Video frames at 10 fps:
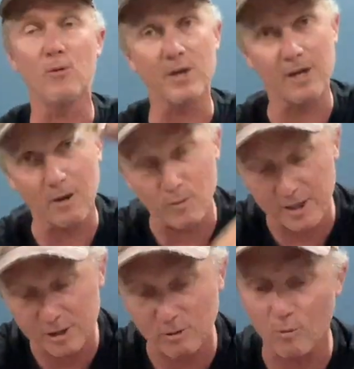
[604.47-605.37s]
you don't
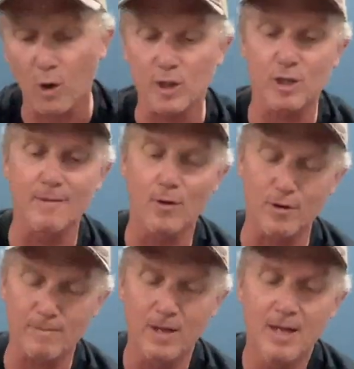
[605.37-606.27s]
want it to rocket to the
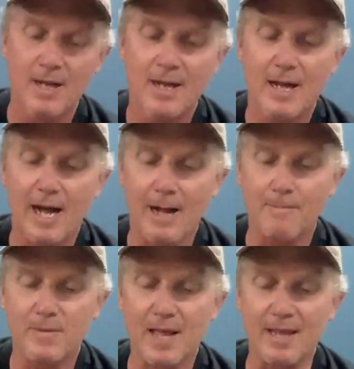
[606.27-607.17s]
bottom.
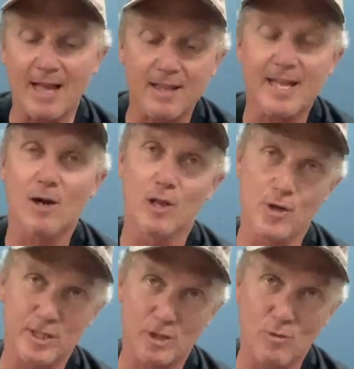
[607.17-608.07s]
And the other thing I
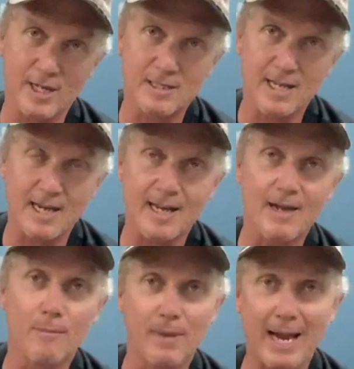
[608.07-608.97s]
learned as a Queenslander
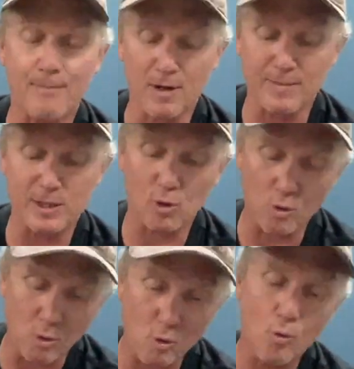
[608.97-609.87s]
on black bream is
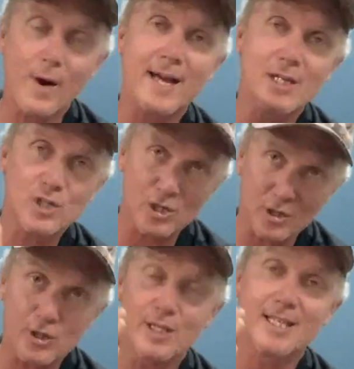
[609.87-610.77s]
always
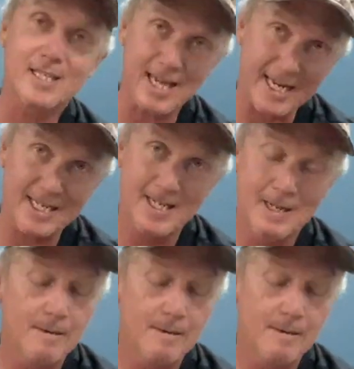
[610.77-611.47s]
use the scent.